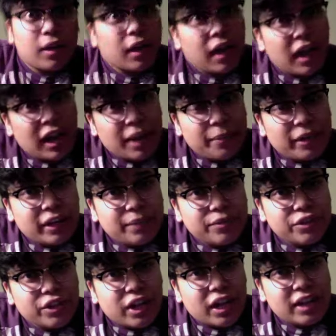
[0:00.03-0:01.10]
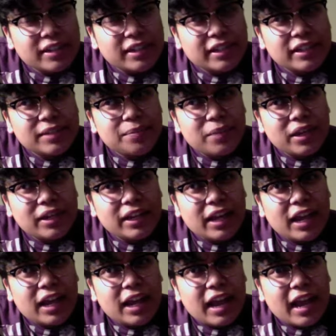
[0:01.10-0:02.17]
Hi, my name's Jazz and it's
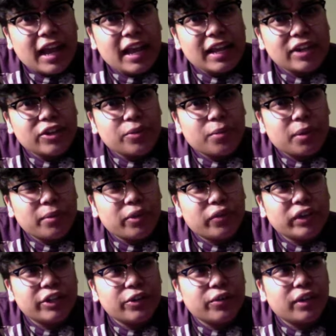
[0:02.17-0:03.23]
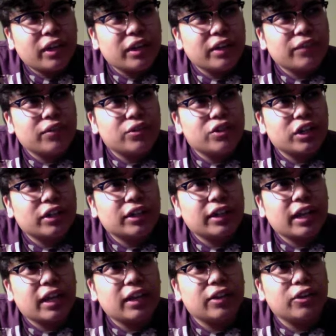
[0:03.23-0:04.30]
Monday, and you probably already knew that if you checked the
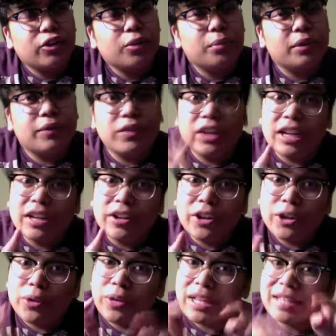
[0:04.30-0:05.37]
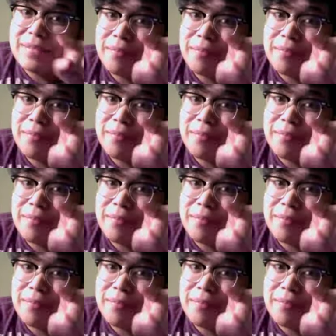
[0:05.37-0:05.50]
calendar, but if you didn't know, it's